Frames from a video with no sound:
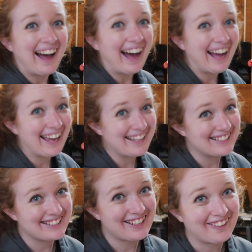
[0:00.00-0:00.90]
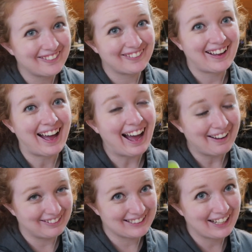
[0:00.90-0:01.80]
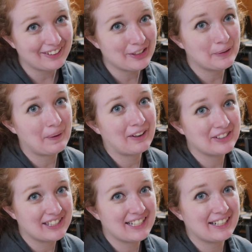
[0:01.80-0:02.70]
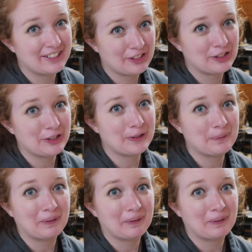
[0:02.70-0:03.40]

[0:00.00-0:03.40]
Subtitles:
Hi, so I will tell you about dinner soon,